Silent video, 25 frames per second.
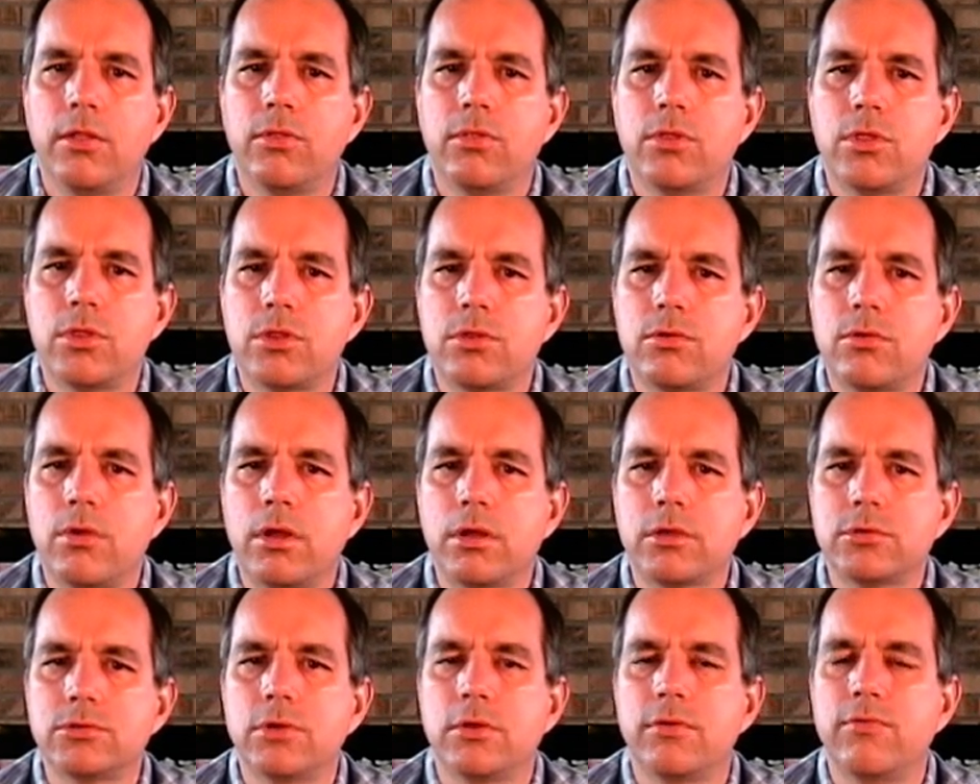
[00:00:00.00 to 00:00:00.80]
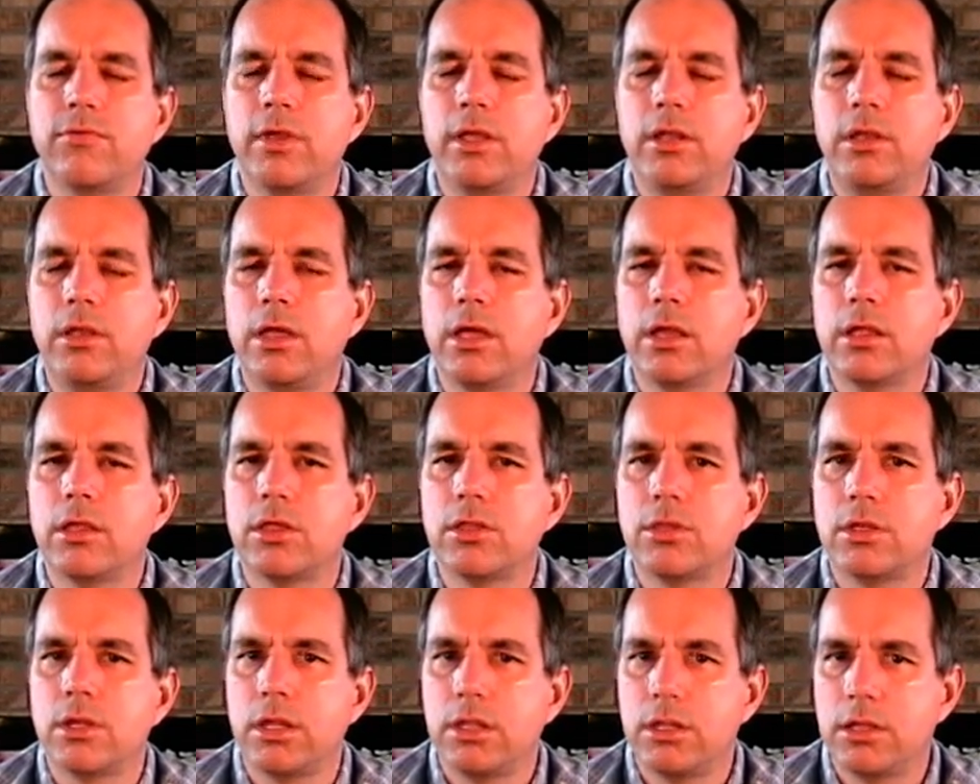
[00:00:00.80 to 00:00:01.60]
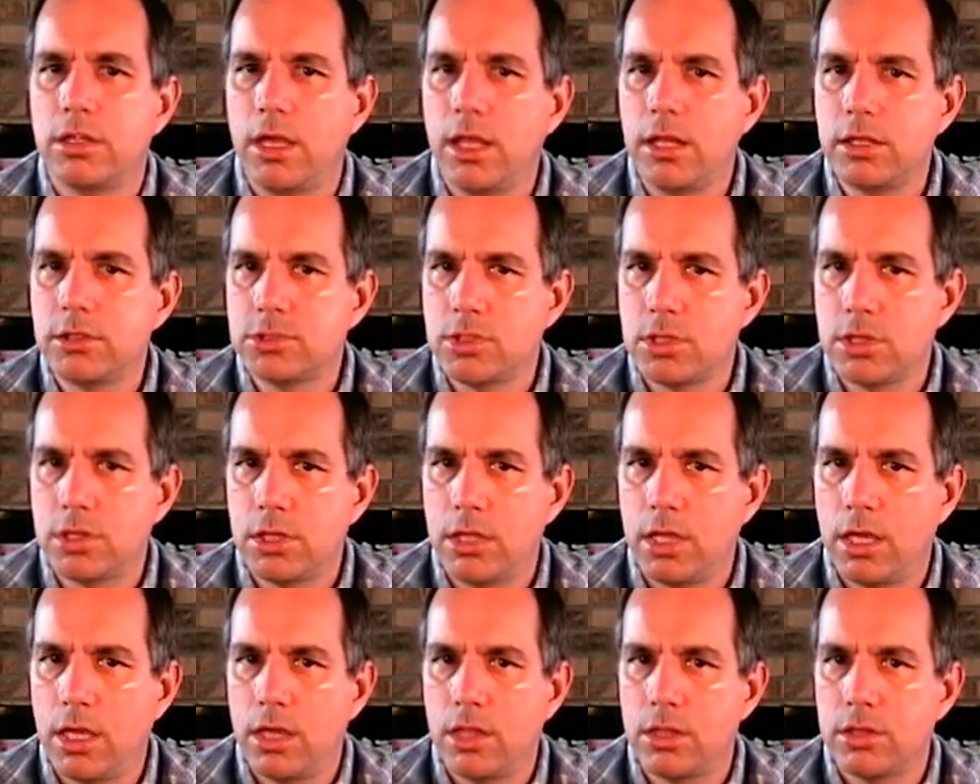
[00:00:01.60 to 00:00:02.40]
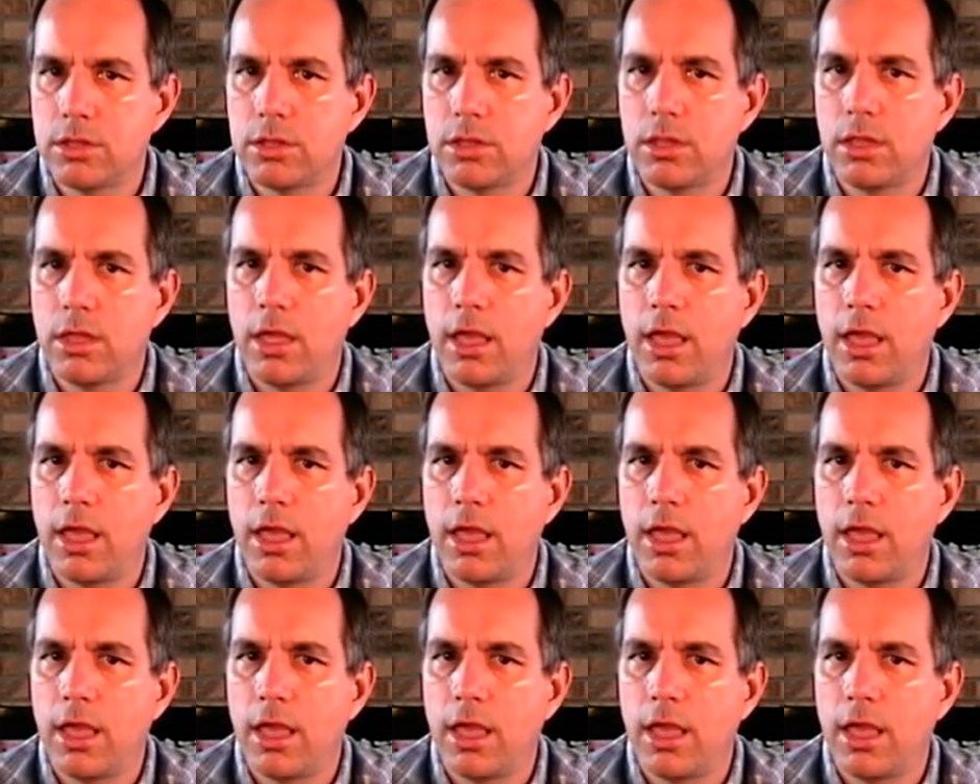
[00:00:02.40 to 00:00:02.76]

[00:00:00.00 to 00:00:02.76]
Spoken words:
The Structure of Intellect is an intelligence test,